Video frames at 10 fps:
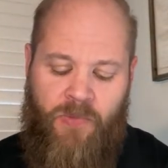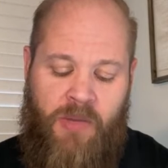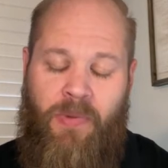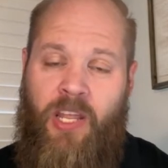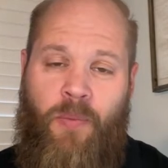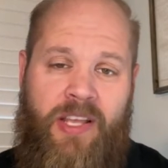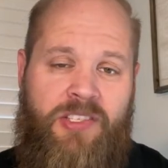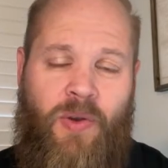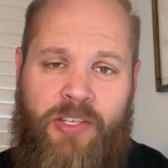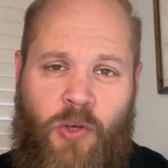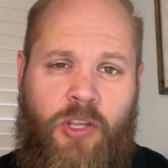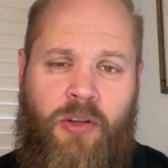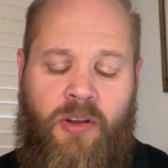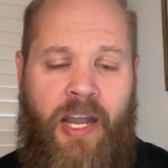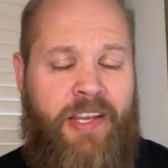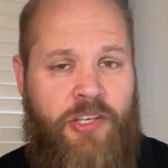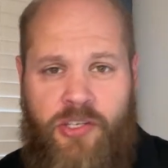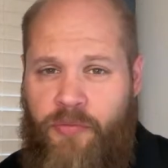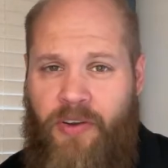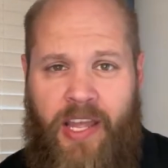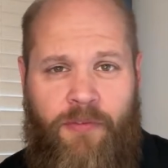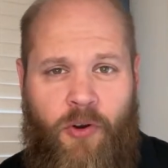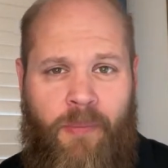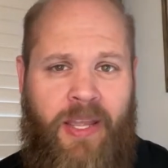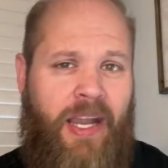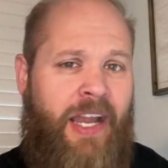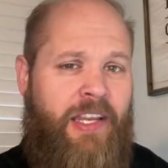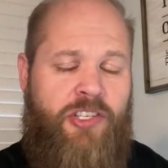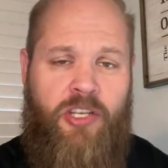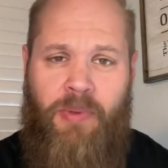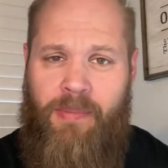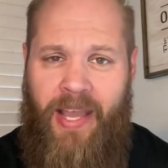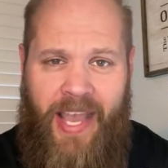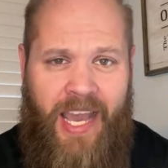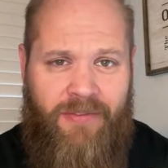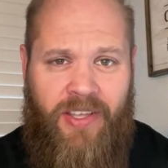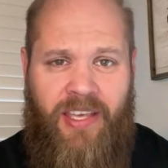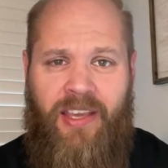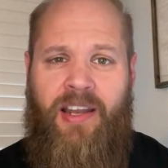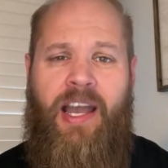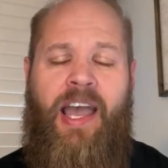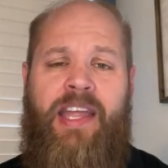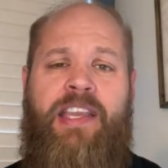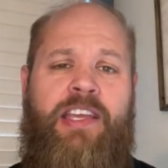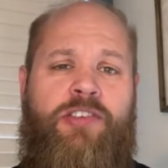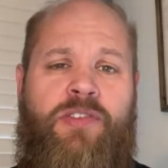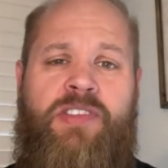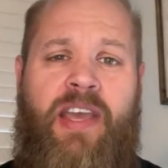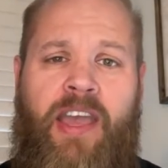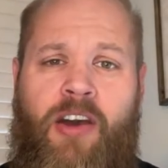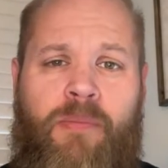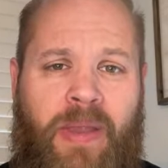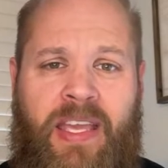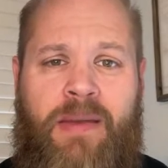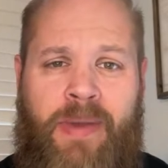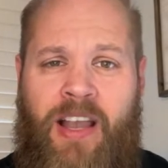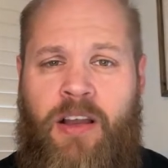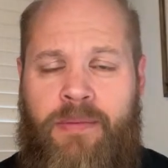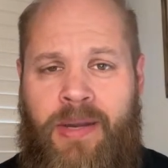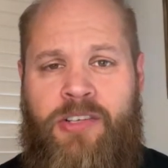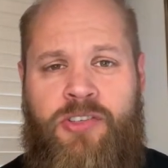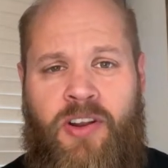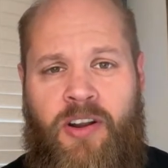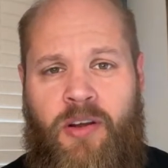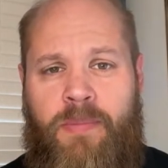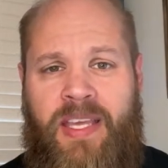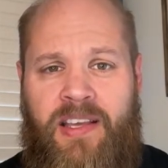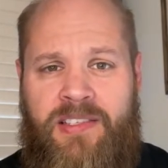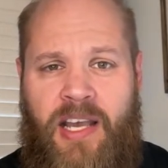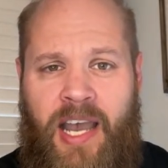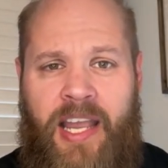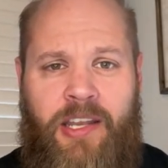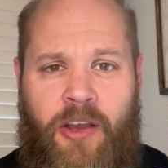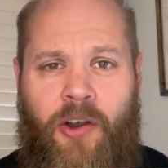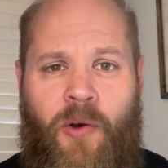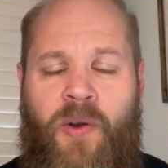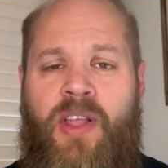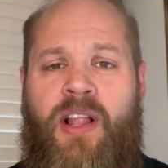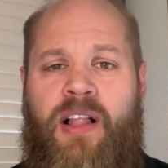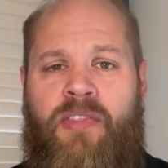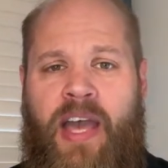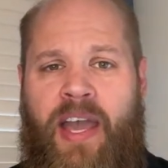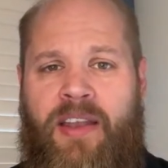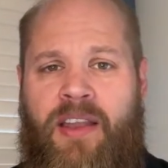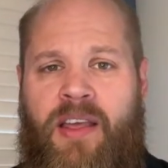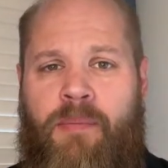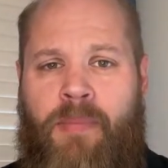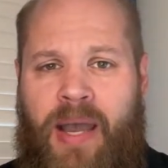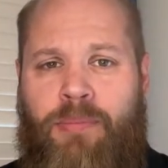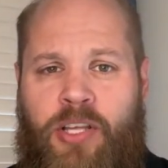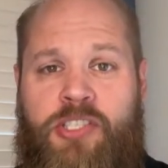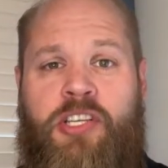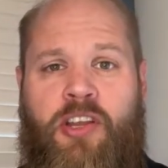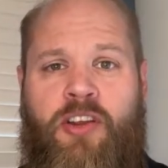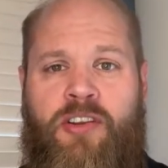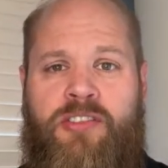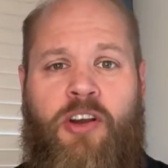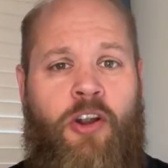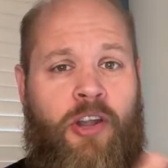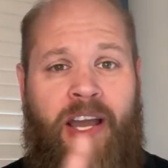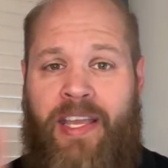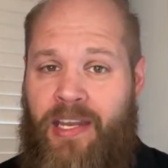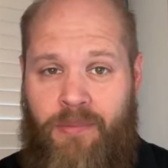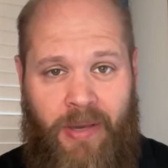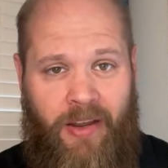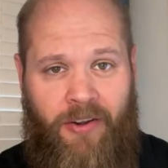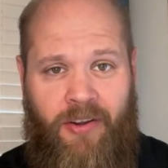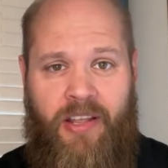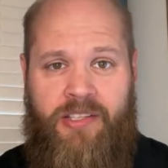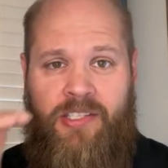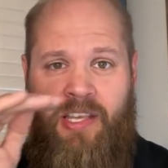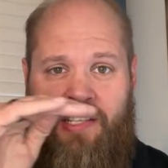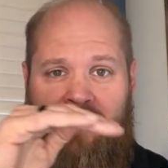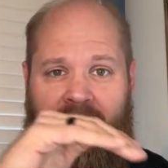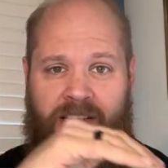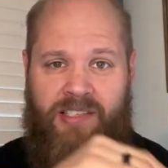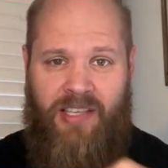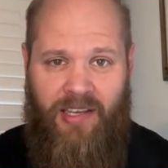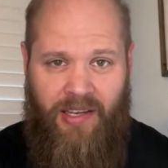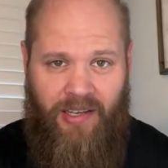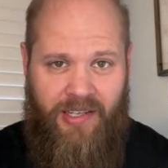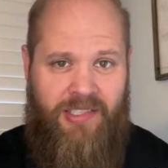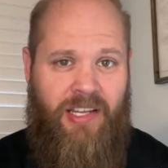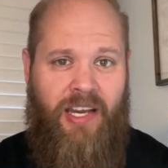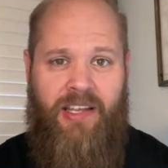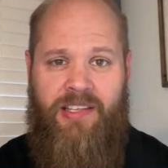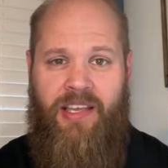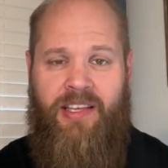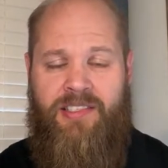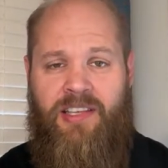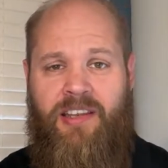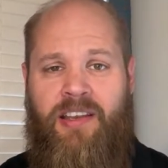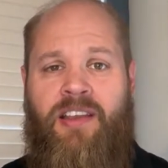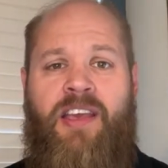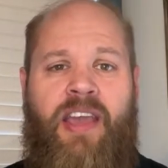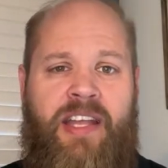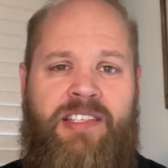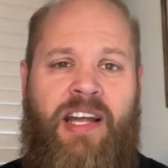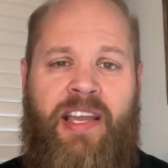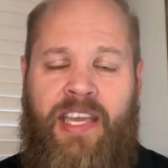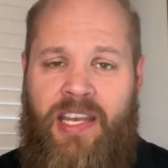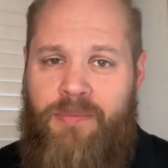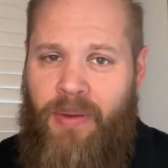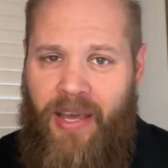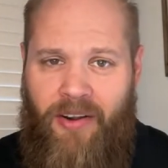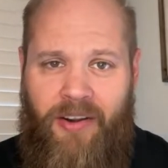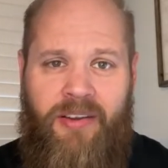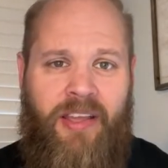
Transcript: But anyway, so I told her, I need you to fight for me. I need you to be my advocate. I need you to help me get back on Mounjaro because I know that my blood sugars are not getting better. It's it's descending. It's not ascending. It's not getting better.